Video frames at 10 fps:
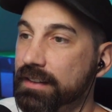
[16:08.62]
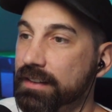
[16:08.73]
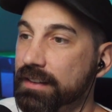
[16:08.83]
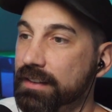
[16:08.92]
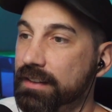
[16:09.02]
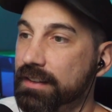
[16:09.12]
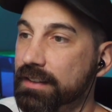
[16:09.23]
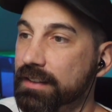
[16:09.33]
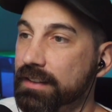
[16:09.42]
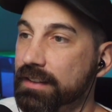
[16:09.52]

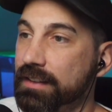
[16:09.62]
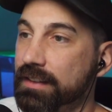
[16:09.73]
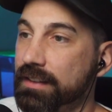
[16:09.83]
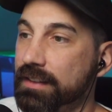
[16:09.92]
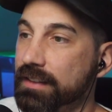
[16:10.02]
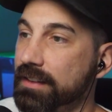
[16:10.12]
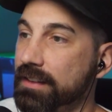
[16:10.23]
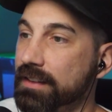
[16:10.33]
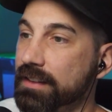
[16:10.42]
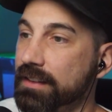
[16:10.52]

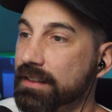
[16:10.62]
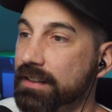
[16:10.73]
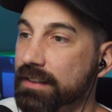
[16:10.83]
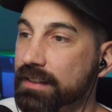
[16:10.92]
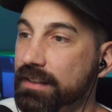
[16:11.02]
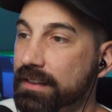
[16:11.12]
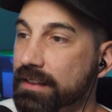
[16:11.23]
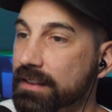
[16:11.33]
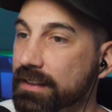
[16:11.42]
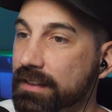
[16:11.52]

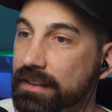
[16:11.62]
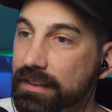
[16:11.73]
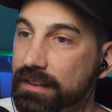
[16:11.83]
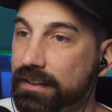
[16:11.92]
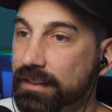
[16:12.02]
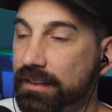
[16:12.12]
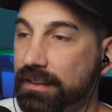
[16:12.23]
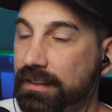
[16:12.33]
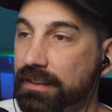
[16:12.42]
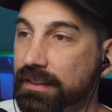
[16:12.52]

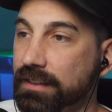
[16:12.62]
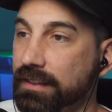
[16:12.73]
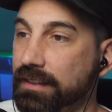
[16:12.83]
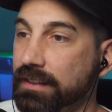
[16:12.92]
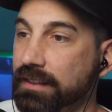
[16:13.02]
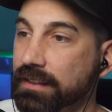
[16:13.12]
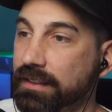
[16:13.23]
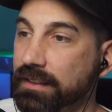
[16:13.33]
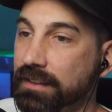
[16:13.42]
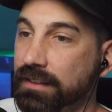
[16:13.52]

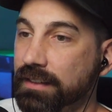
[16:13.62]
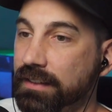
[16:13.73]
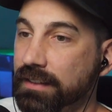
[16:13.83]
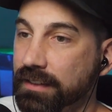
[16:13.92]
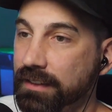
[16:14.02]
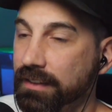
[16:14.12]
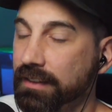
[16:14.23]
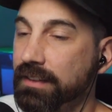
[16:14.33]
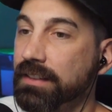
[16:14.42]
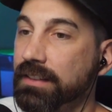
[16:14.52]

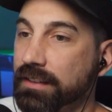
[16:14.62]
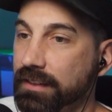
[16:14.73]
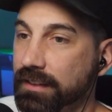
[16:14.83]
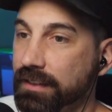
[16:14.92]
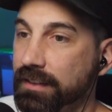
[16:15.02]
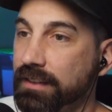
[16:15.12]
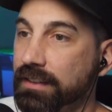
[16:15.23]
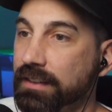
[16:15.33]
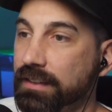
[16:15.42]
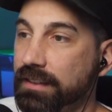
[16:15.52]

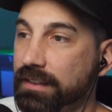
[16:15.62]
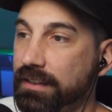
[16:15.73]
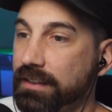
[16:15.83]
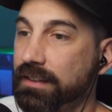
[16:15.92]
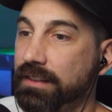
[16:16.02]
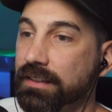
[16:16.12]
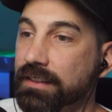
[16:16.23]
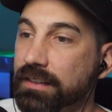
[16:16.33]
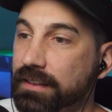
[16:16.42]
[no speech]